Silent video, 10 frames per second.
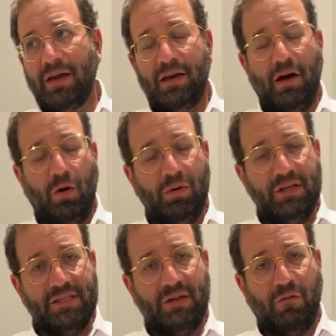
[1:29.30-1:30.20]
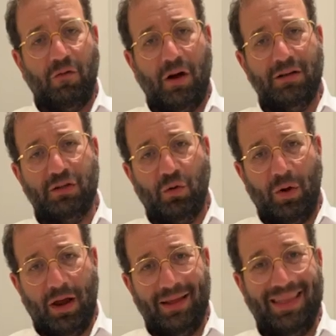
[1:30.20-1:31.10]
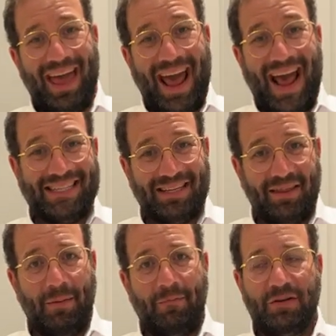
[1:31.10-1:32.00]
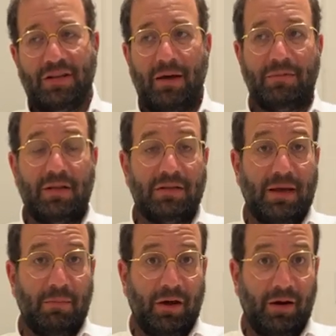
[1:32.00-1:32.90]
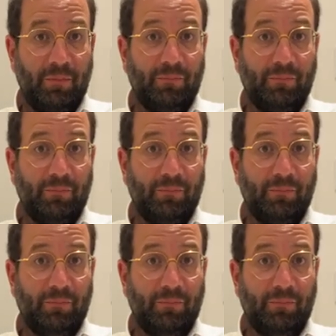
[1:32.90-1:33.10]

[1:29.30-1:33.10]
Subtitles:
He always finds a way to ask them for something.